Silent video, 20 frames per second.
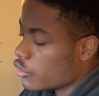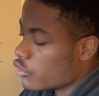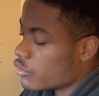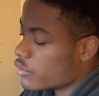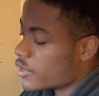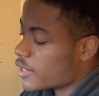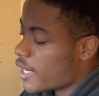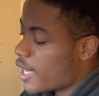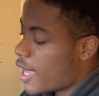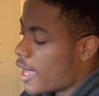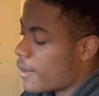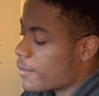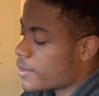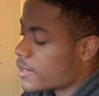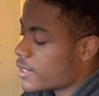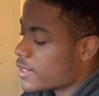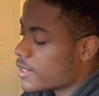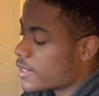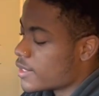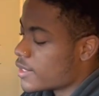Use
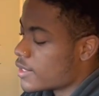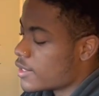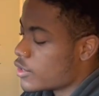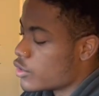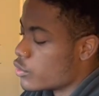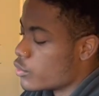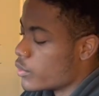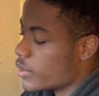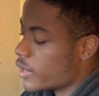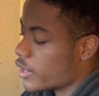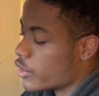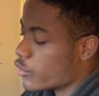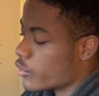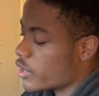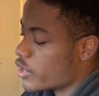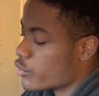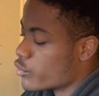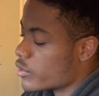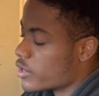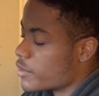absence to
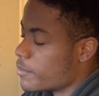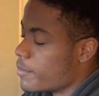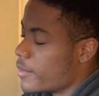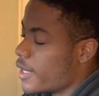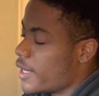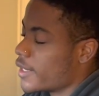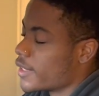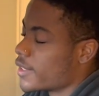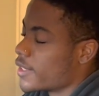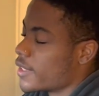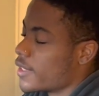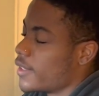increase respect